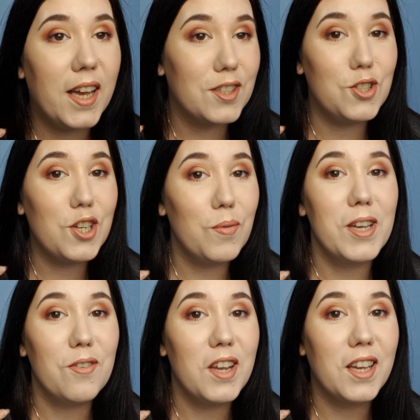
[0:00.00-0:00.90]
doing a wee
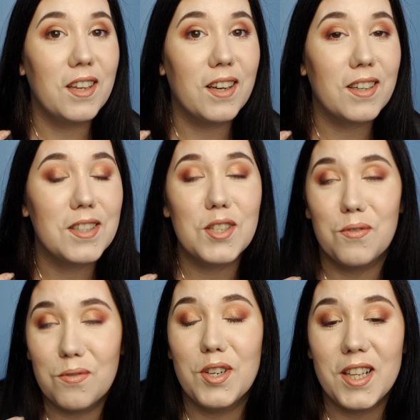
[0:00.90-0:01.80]
great guys, it
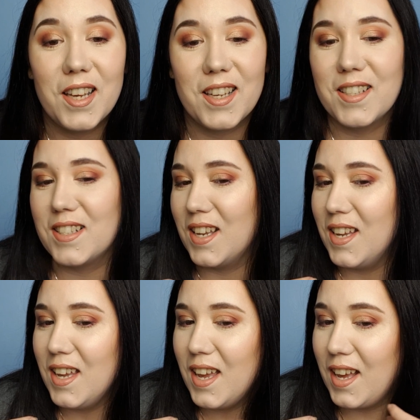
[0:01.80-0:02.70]
really is.
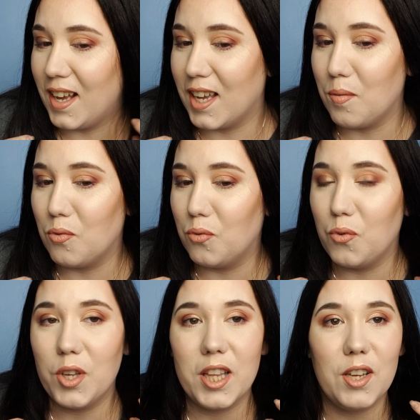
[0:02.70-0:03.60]
I am
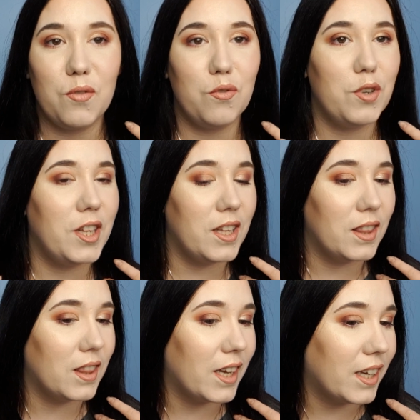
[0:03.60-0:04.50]
really, really
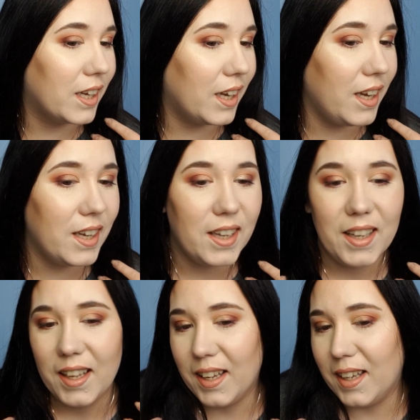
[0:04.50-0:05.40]
liking it.
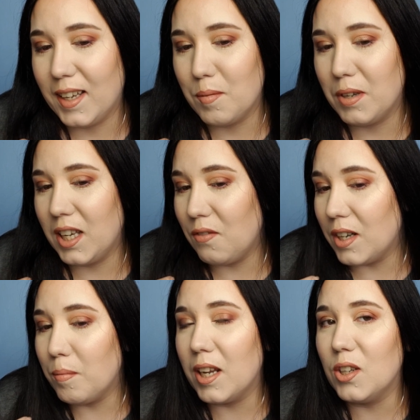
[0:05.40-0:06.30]
Even
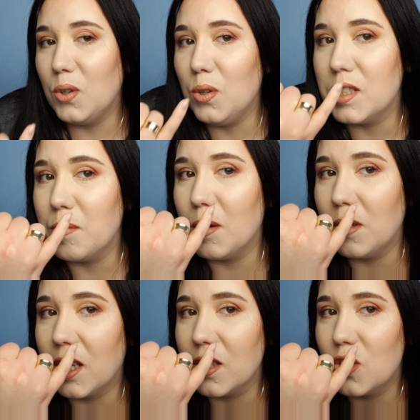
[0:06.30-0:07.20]
in my nose, I mean, I'm
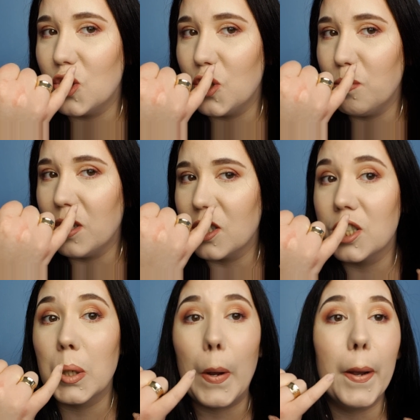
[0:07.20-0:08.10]
not getting too
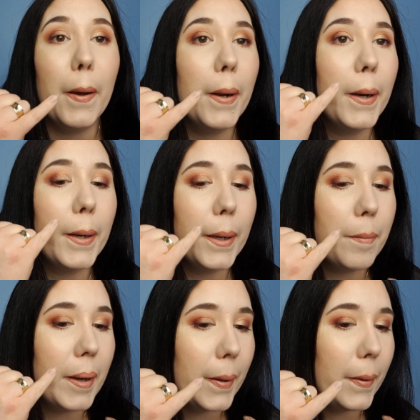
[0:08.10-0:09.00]
much going on under
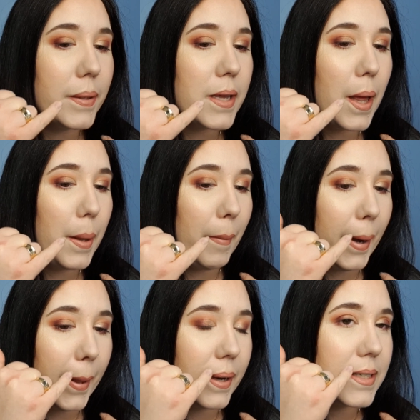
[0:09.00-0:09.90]
my nose at the
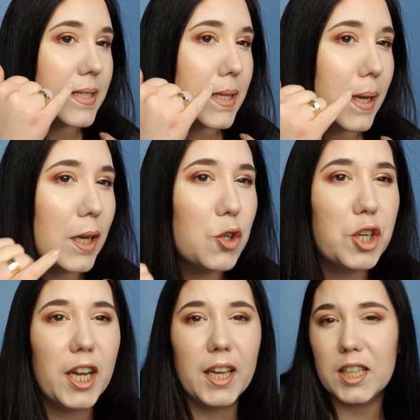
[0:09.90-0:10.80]
minute. There's slight
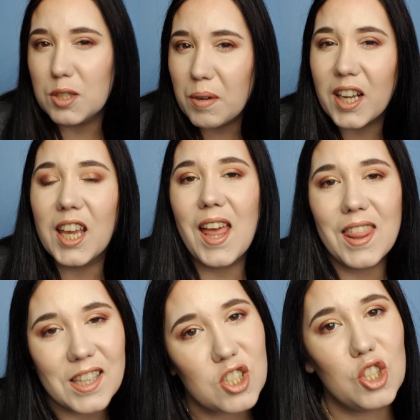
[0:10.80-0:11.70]
crackage, but again,
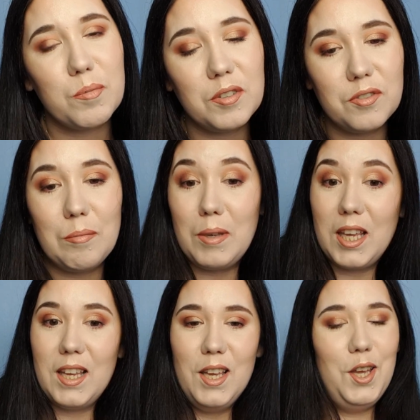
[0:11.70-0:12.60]
that's normal for me.